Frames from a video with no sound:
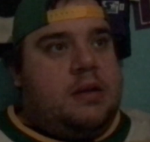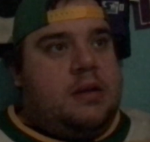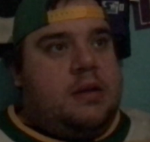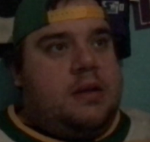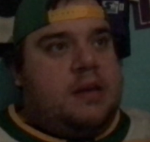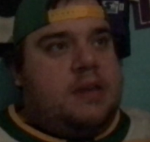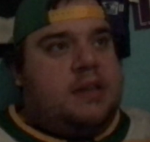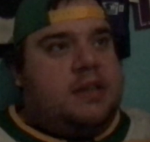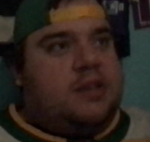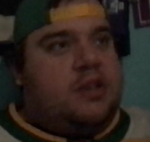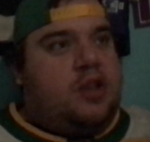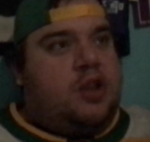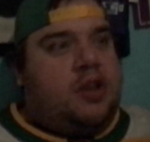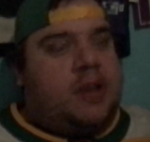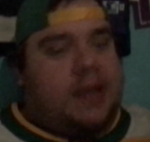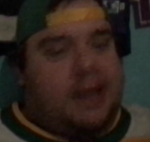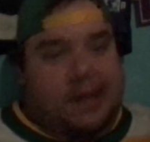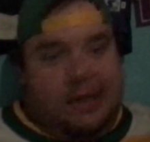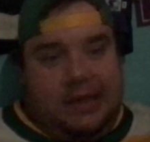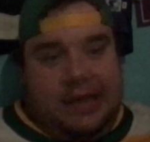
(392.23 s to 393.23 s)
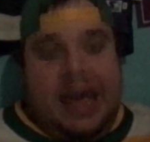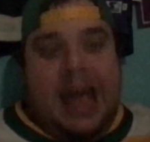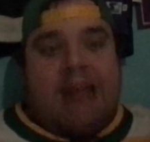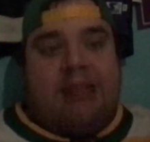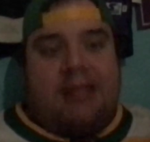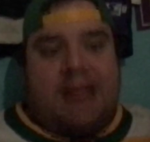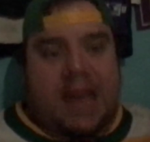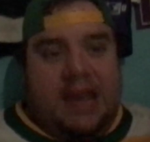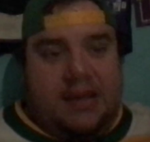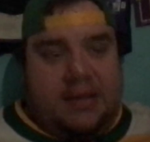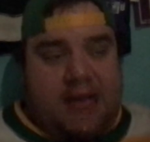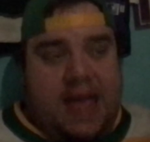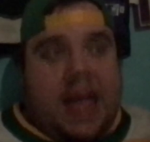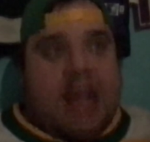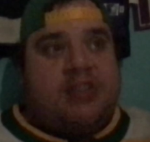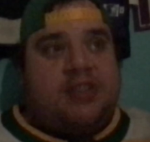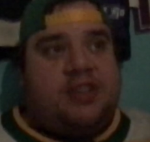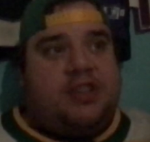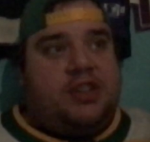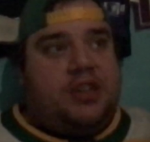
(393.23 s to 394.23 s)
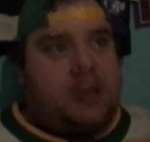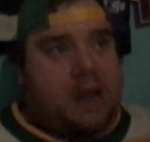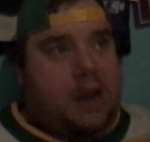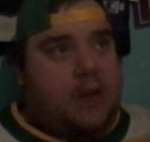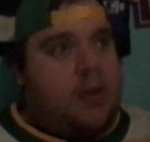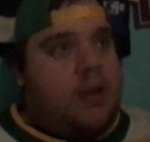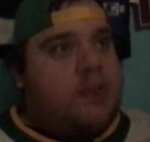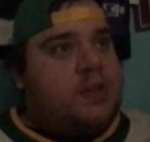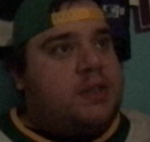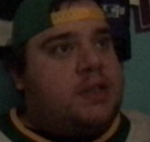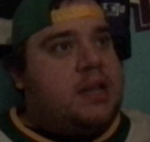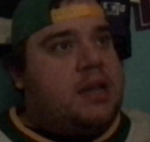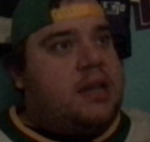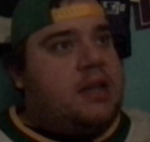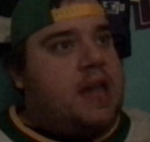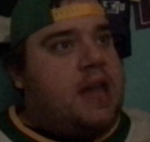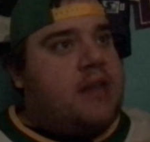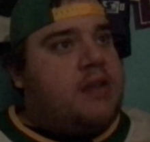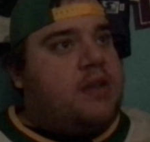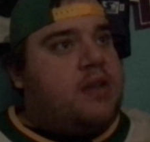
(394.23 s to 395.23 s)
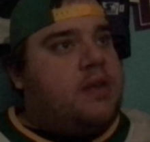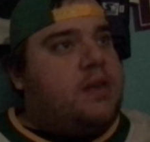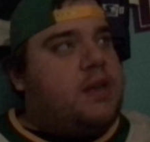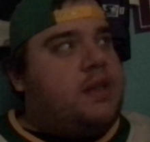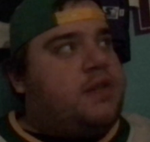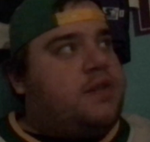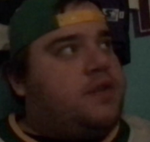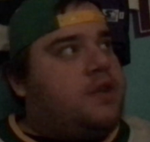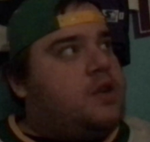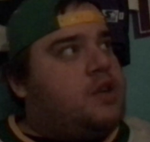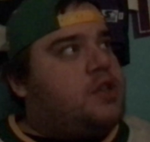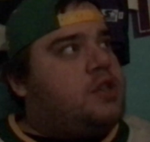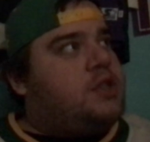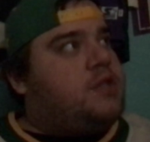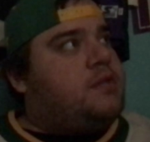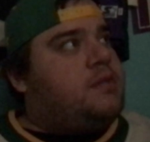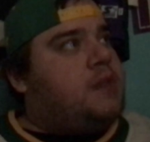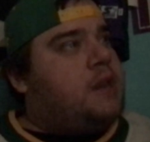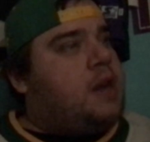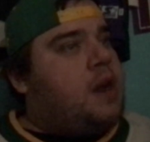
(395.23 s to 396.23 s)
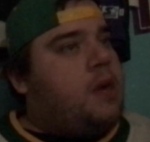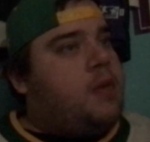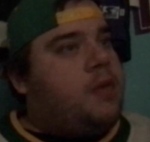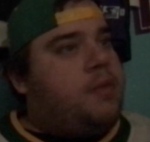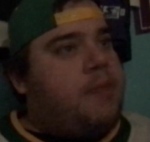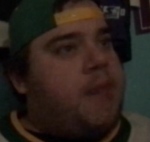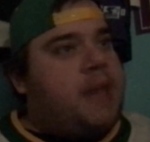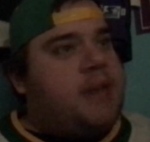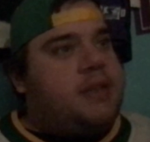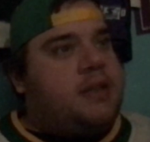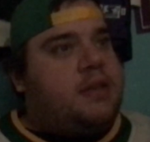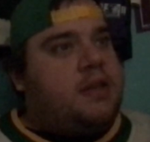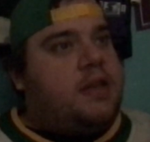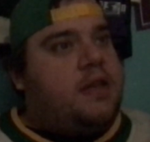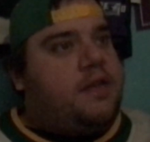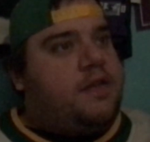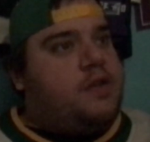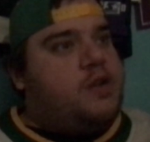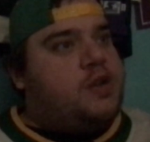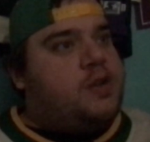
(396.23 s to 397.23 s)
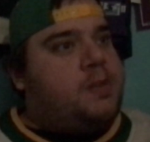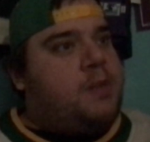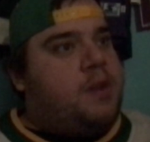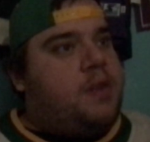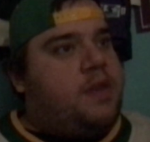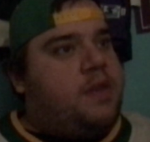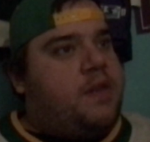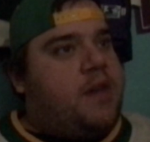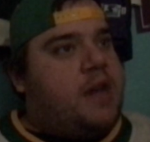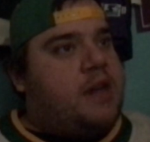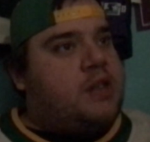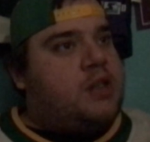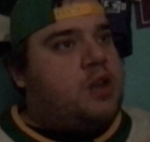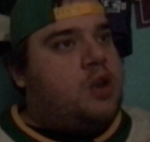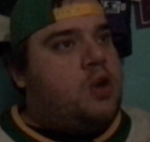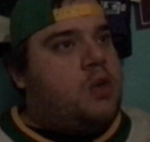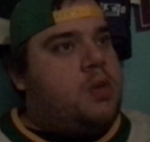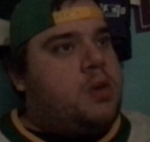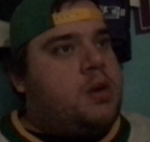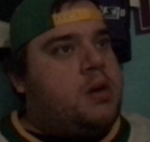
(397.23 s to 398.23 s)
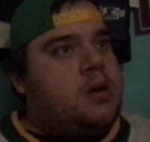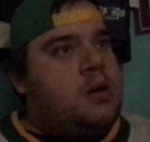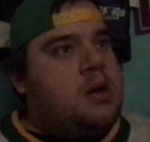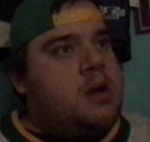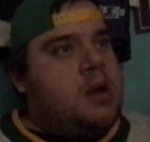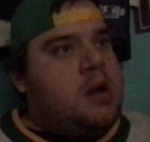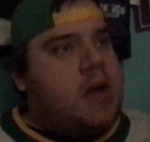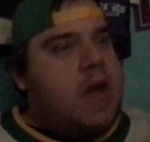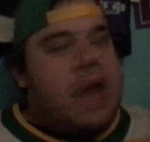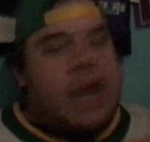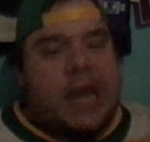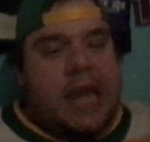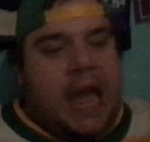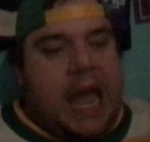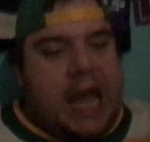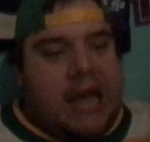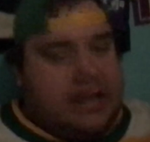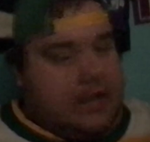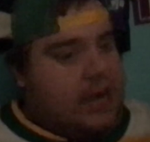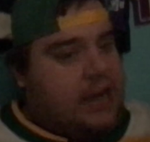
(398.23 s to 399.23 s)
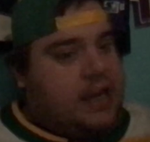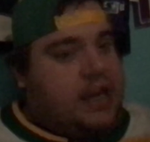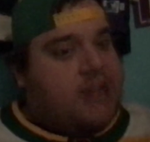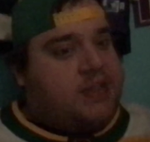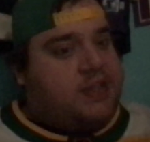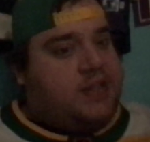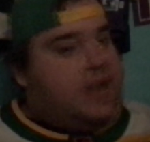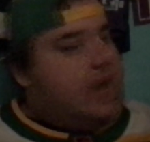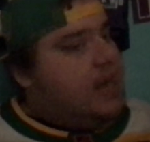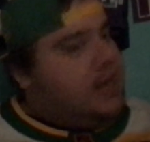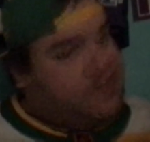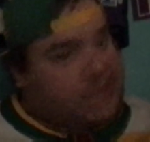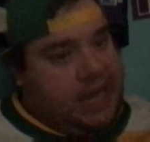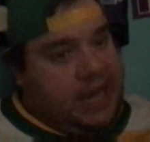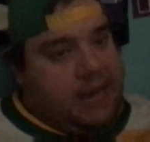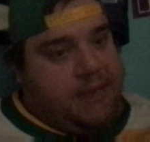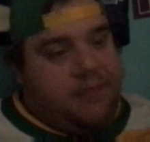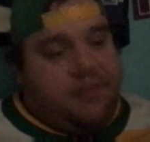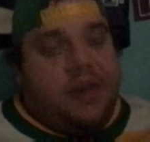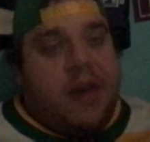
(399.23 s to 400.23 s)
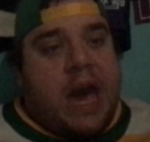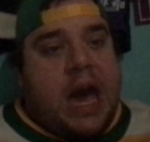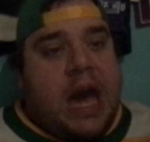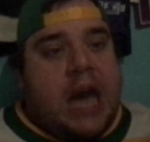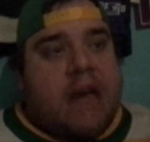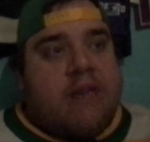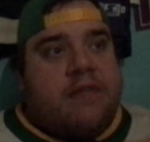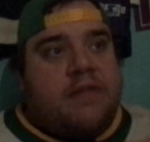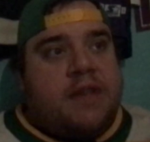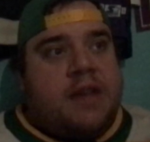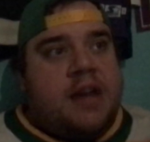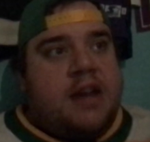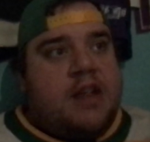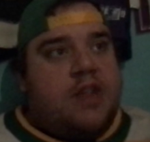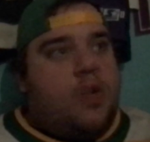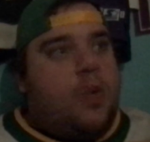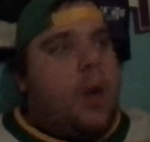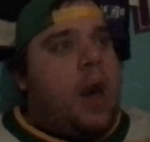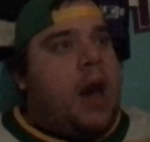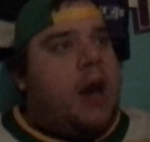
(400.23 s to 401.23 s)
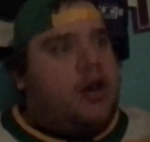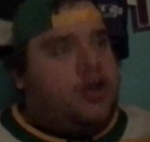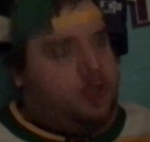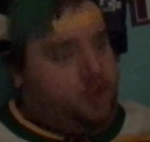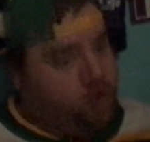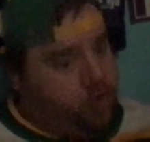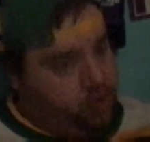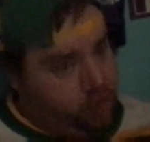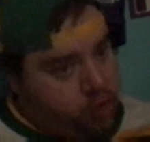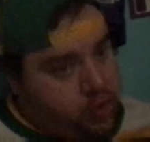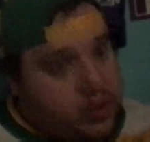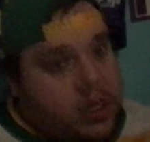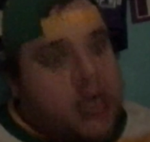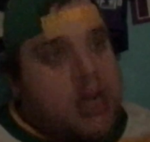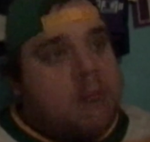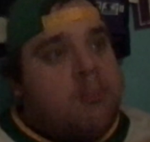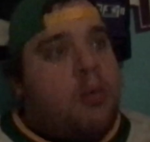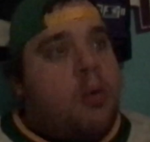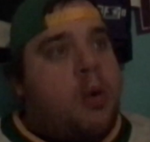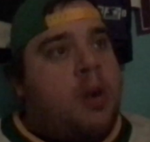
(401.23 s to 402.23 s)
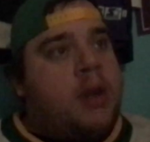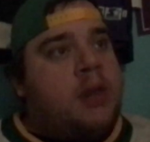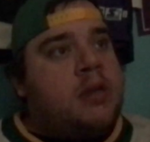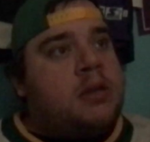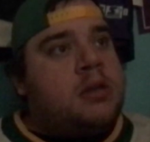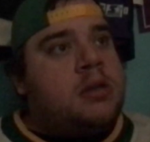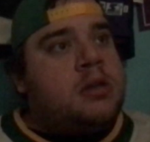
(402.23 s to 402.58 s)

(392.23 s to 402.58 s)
this is looking a lot like last year. I will say that, though, these first, basically the first month of October. And again, like I say, it's game five. The Wild do get a point